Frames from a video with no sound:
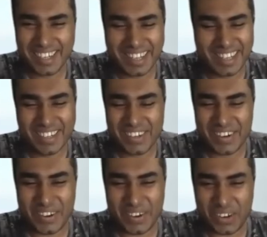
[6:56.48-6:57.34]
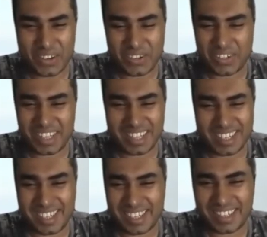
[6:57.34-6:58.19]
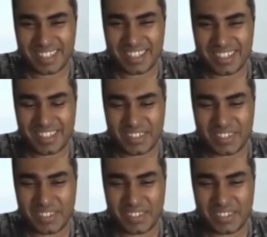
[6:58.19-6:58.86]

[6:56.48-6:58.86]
because it is not an ordinary issue.